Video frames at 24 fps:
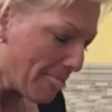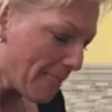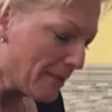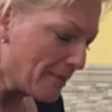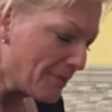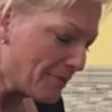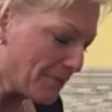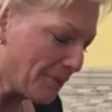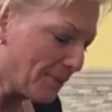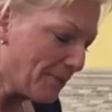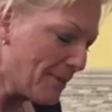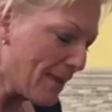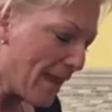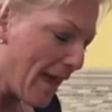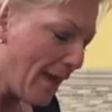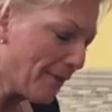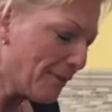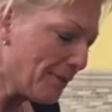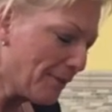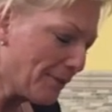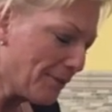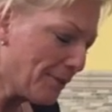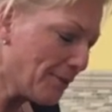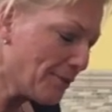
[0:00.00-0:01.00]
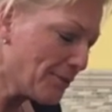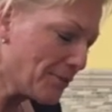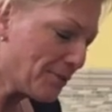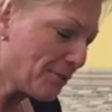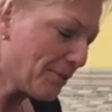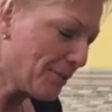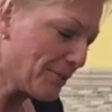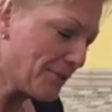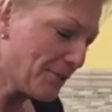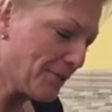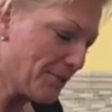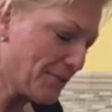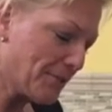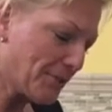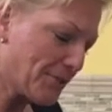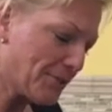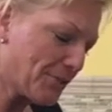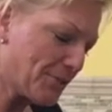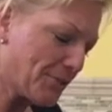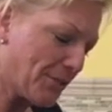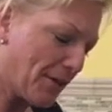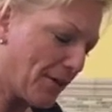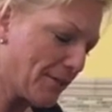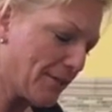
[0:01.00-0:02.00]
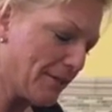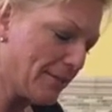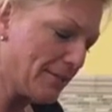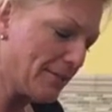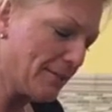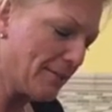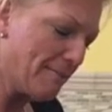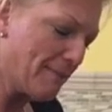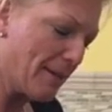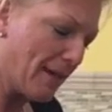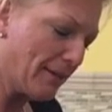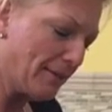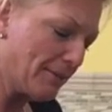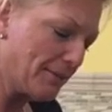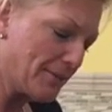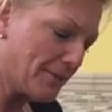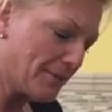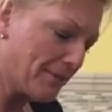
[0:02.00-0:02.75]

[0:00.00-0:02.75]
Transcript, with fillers: So now that those crystals are starting to melt,